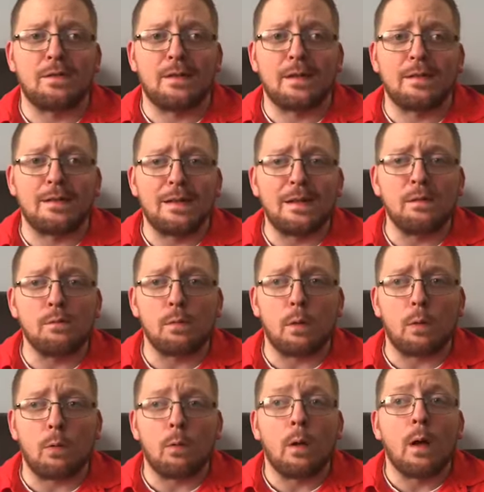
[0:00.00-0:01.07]
can
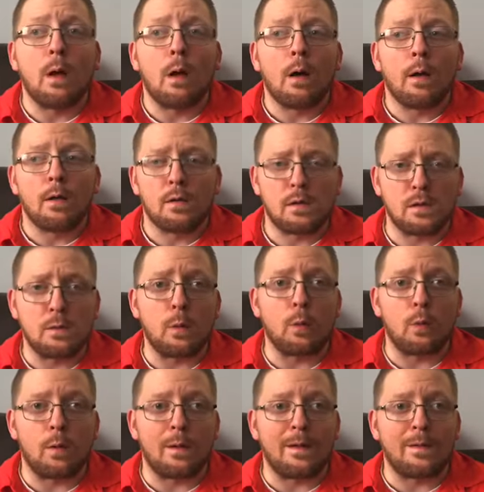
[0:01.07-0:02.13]
Hero
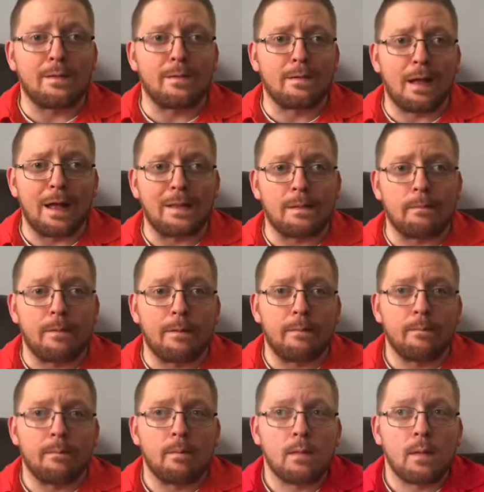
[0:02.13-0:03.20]
store inside of it?
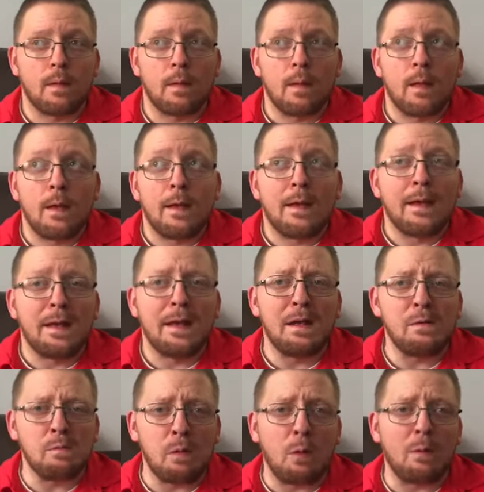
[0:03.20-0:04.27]

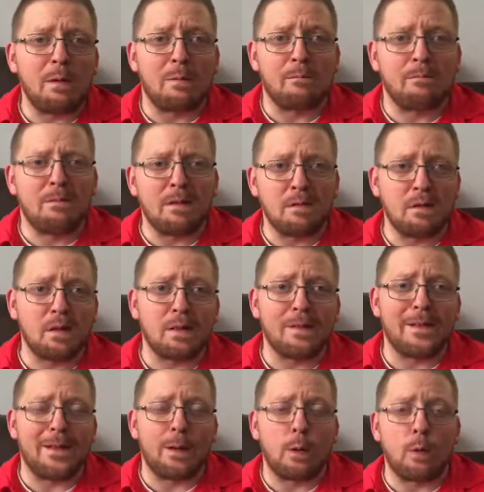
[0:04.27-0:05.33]
Hero can
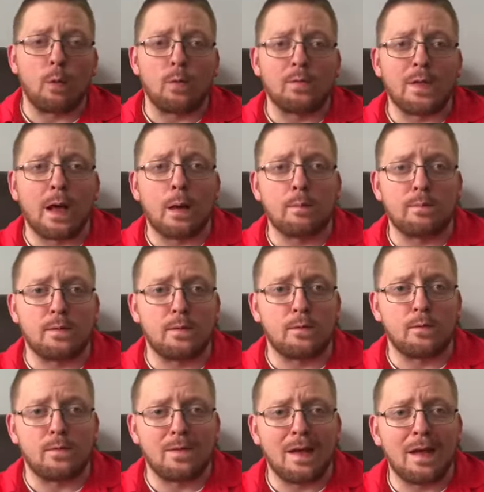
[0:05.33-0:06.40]
physically hold up to
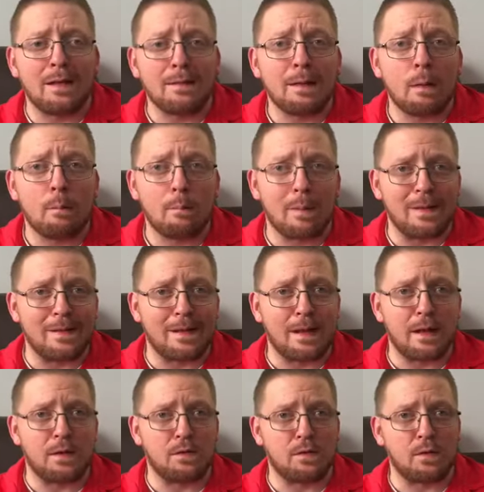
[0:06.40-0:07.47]
10
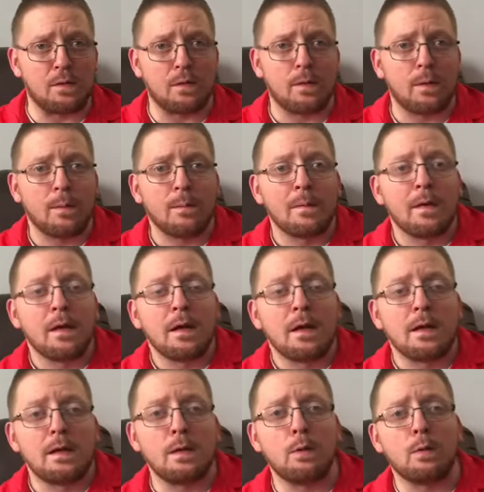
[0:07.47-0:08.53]
medications.
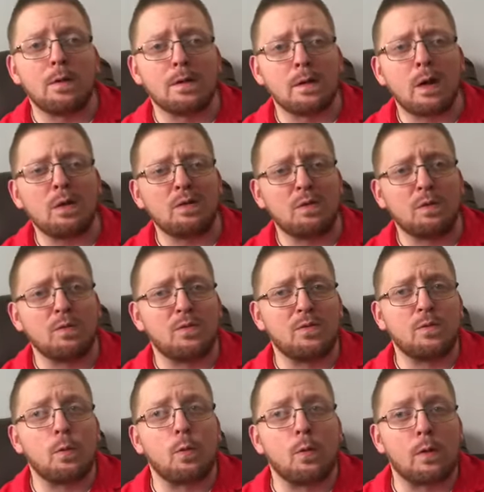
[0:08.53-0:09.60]
You can also
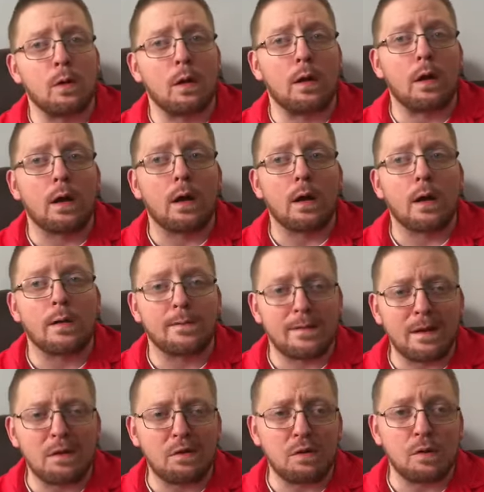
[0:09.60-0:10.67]
store
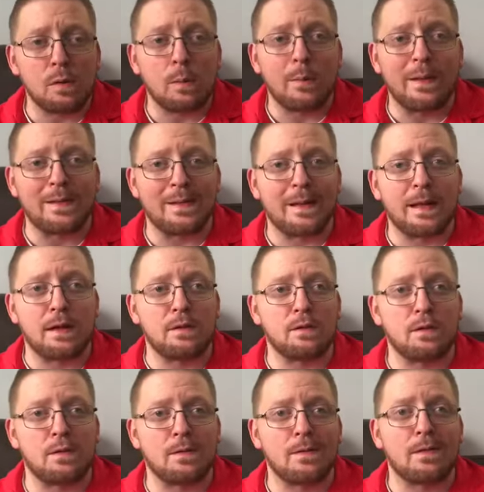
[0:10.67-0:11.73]
additional
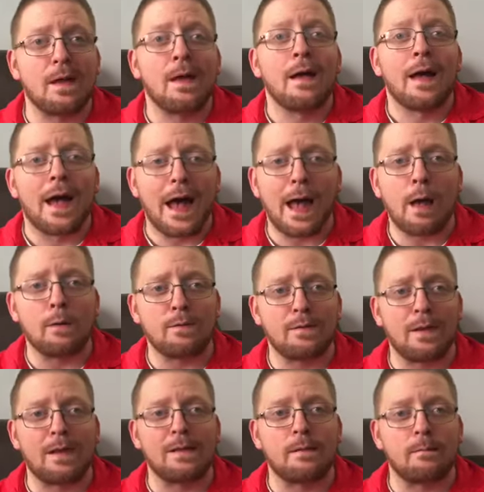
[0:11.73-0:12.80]
medications
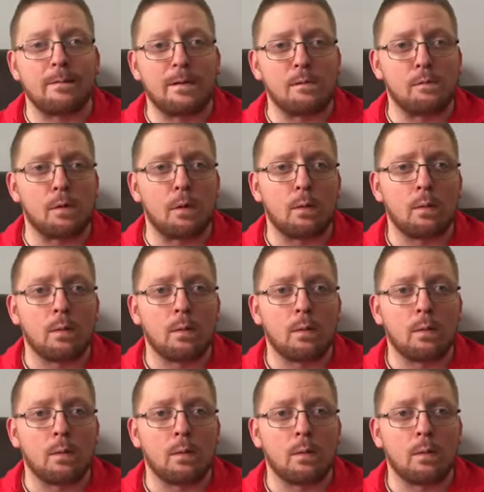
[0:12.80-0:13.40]
outside of Hero.